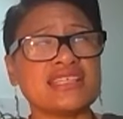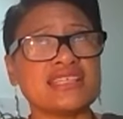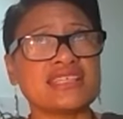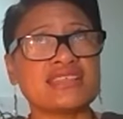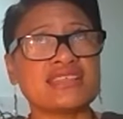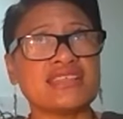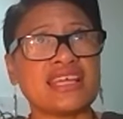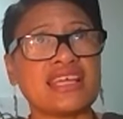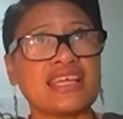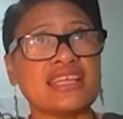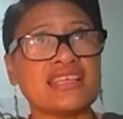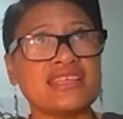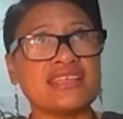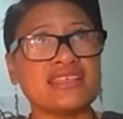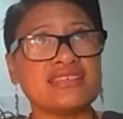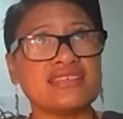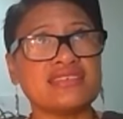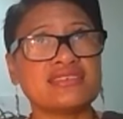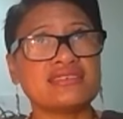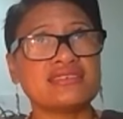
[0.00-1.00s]
then
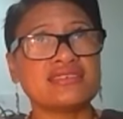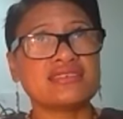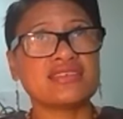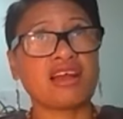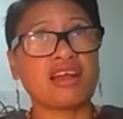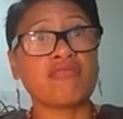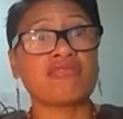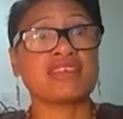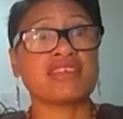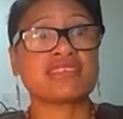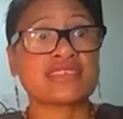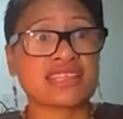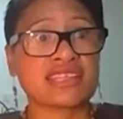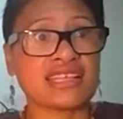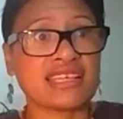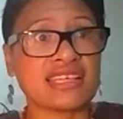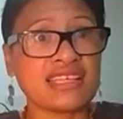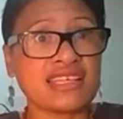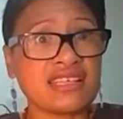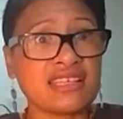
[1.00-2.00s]

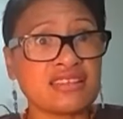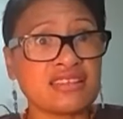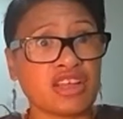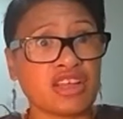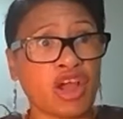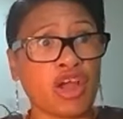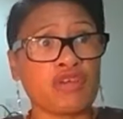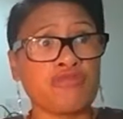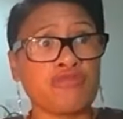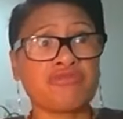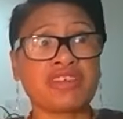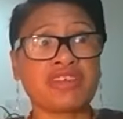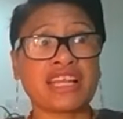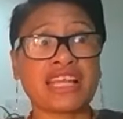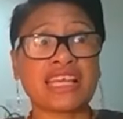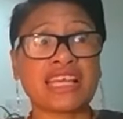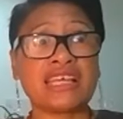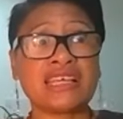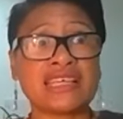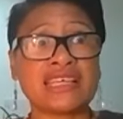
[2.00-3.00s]
obviously,
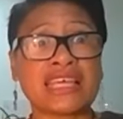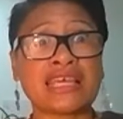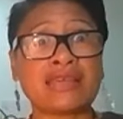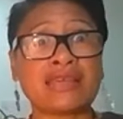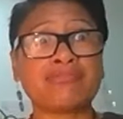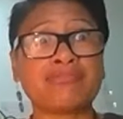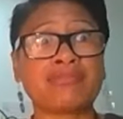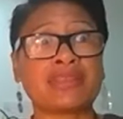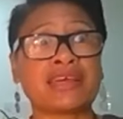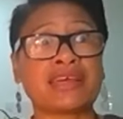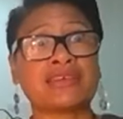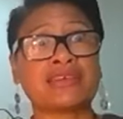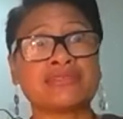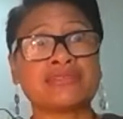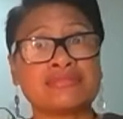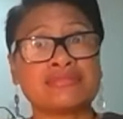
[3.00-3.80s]
hopefully keep the